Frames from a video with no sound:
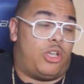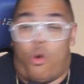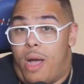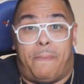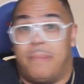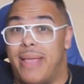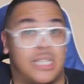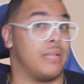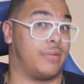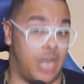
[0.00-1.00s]
go up and
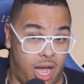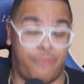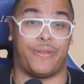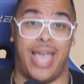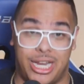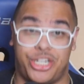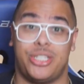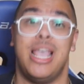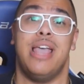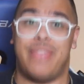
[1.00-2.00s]
make some tough
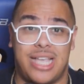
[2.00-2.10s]
catches.